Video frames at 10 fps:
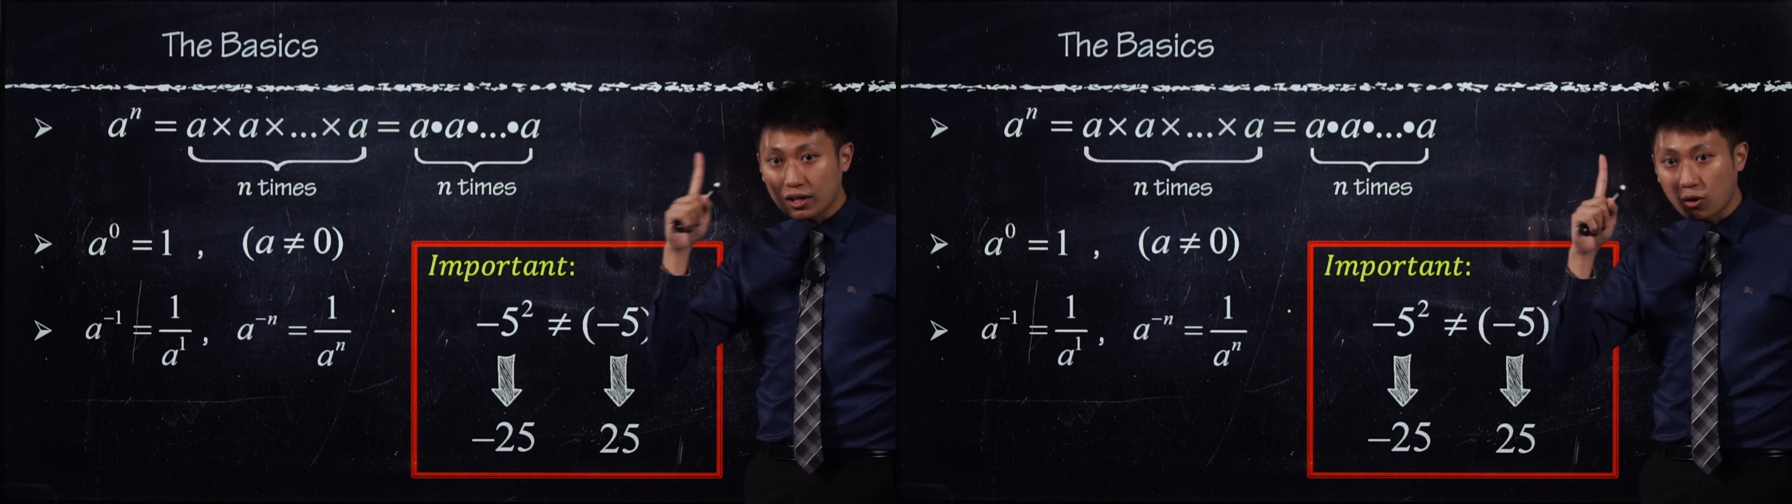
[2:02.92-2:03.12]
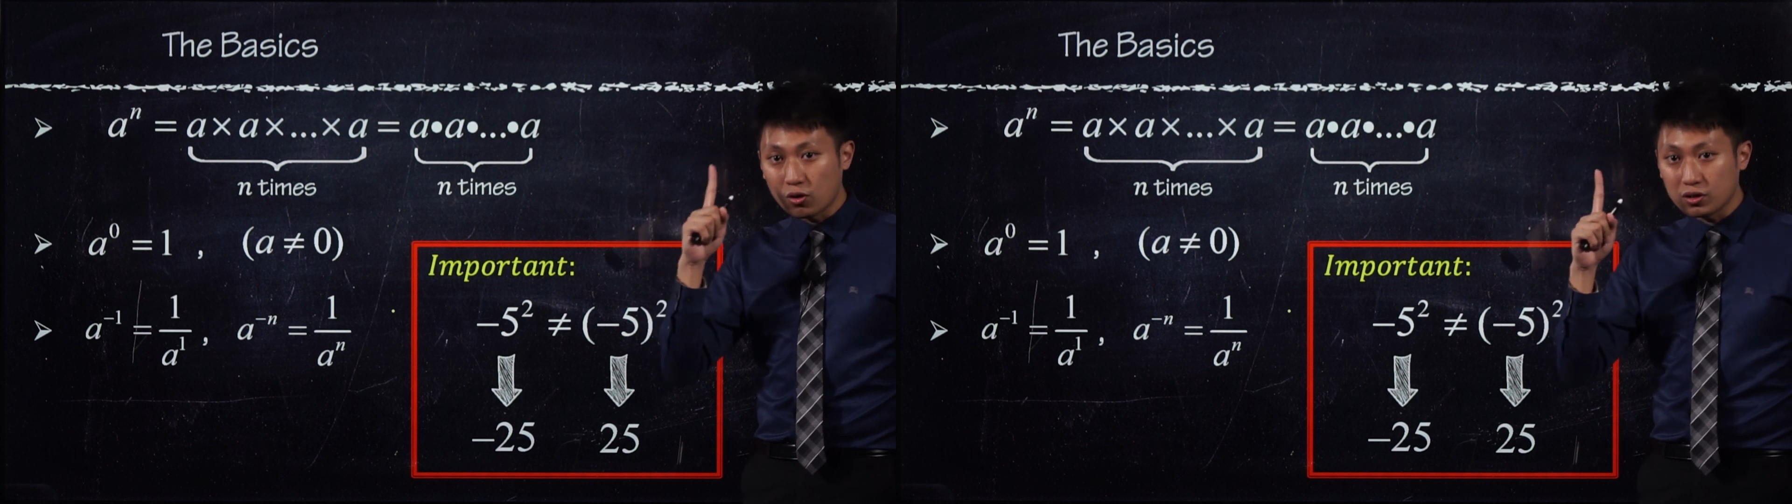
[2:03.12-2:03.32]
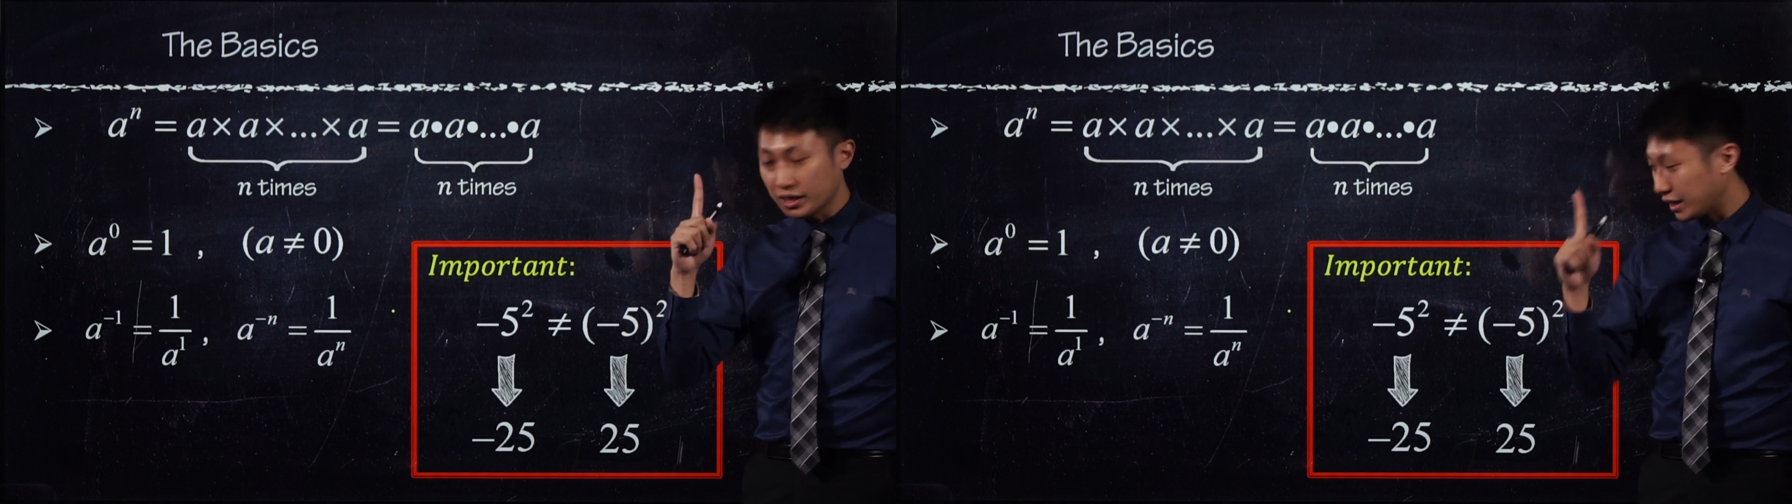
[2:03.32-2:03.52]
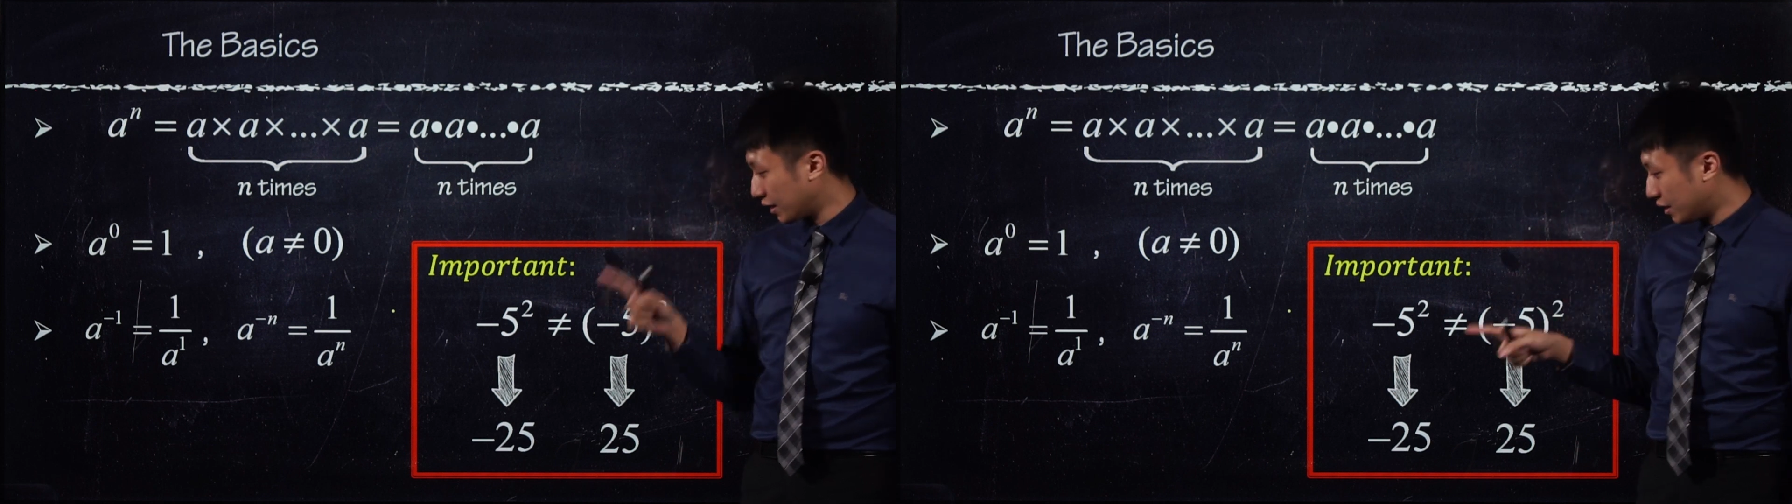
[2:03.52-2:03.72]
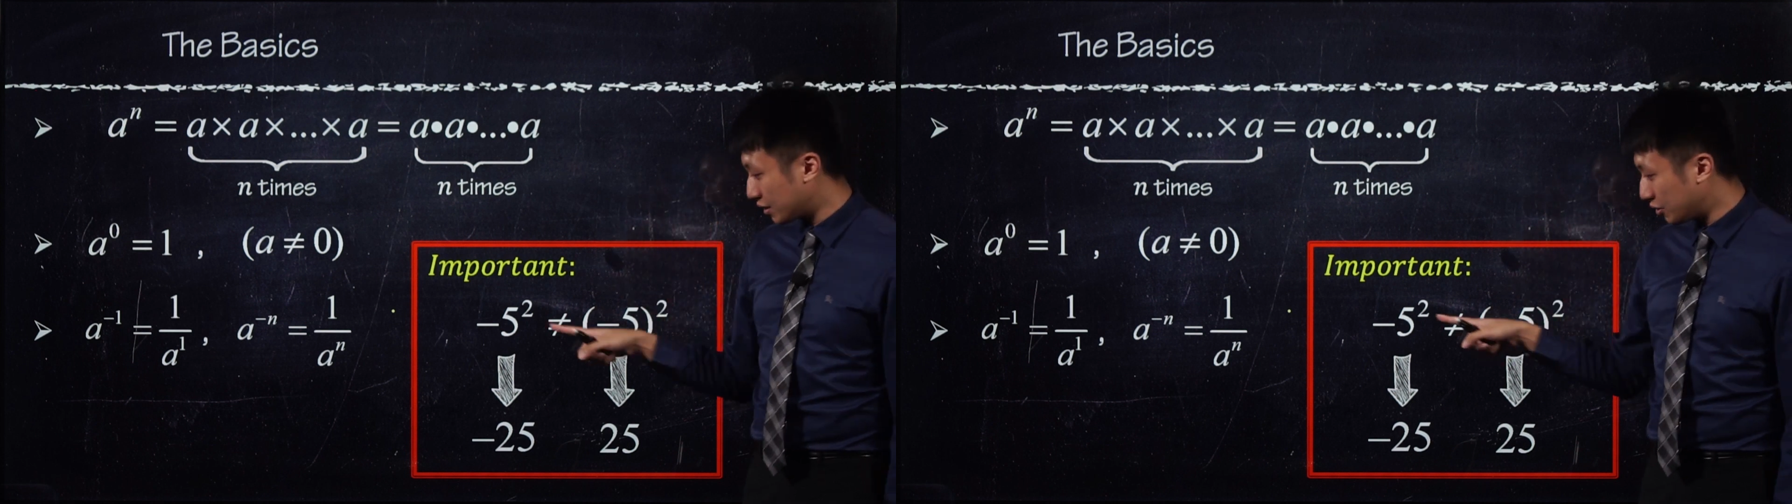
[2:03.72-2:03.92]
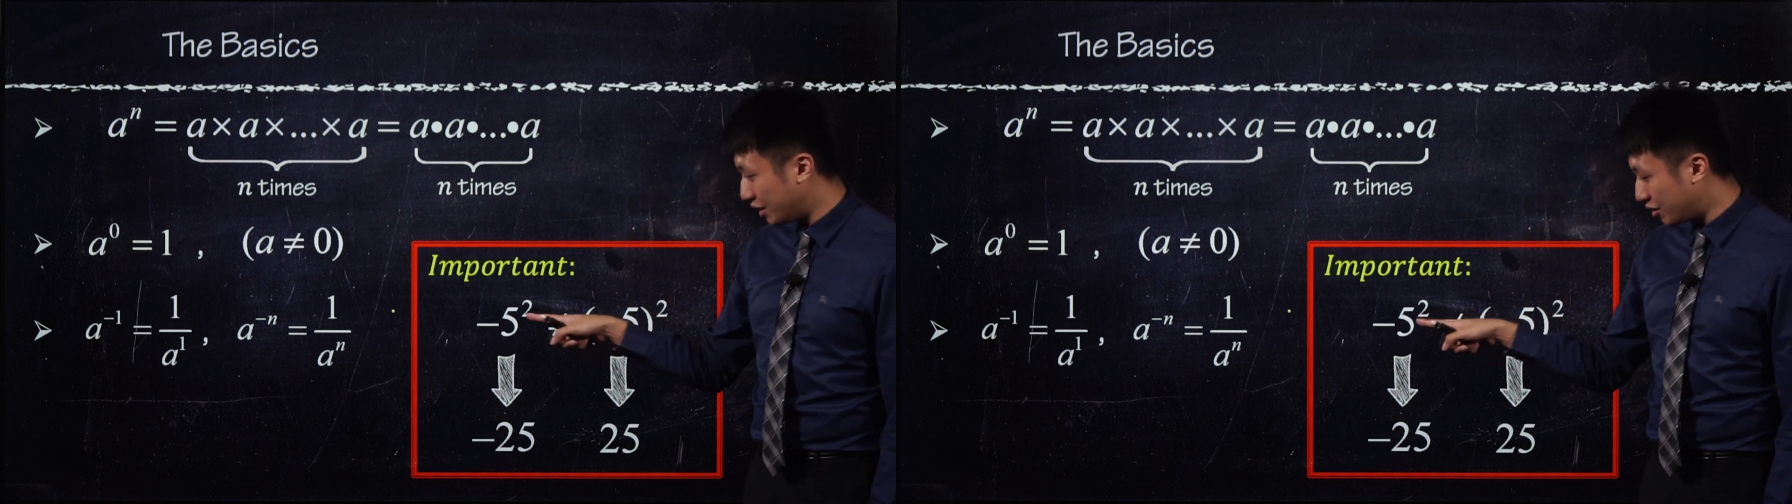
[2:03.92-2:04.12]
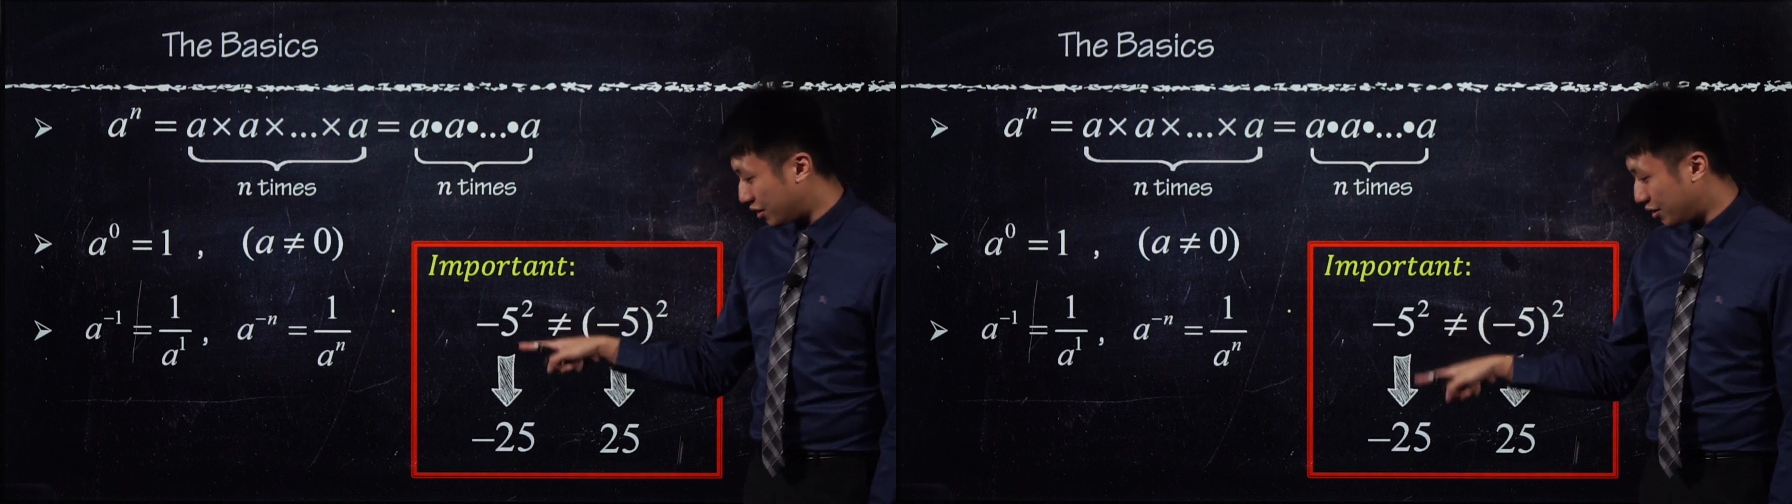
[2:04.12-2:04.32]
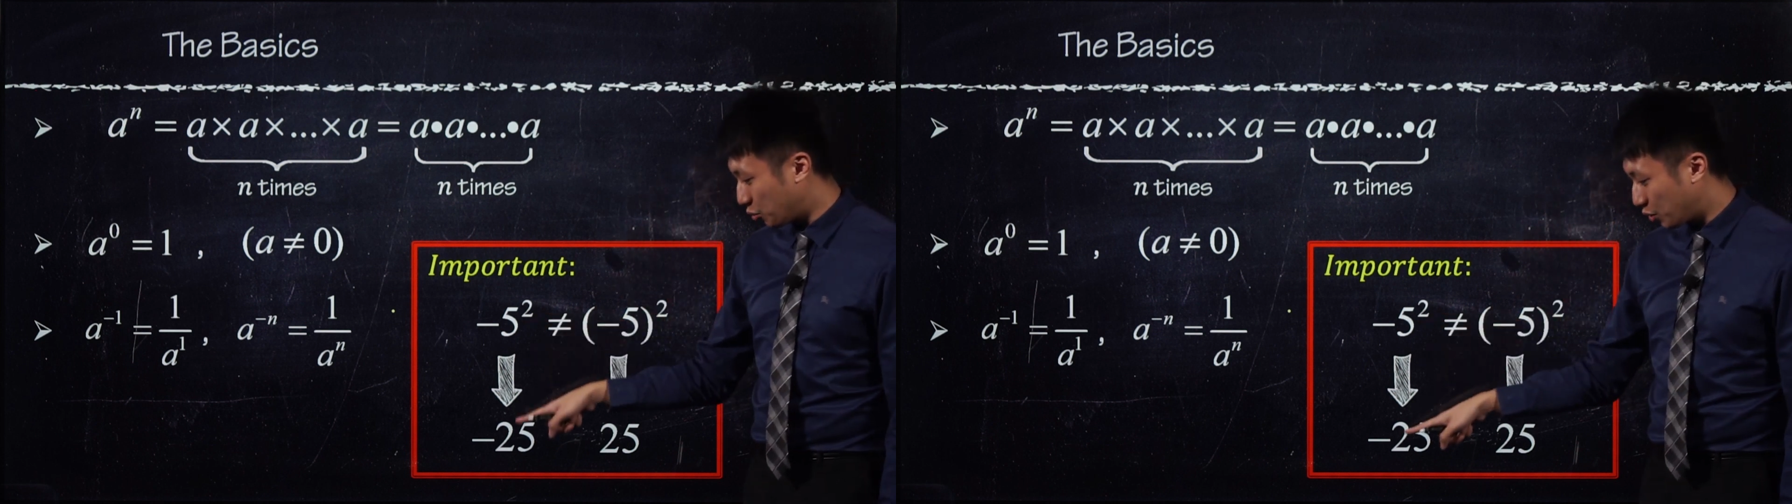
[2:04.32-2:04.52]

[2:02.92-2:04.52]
whole thing. So, this one